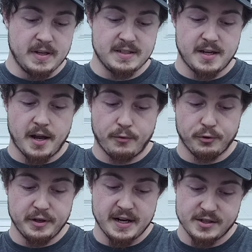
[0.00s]
It's got a
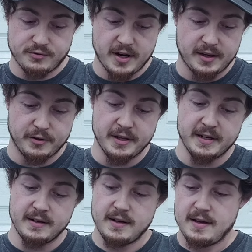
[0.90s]
really nice reticle in
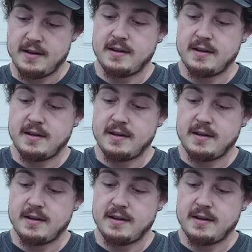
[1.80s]
it.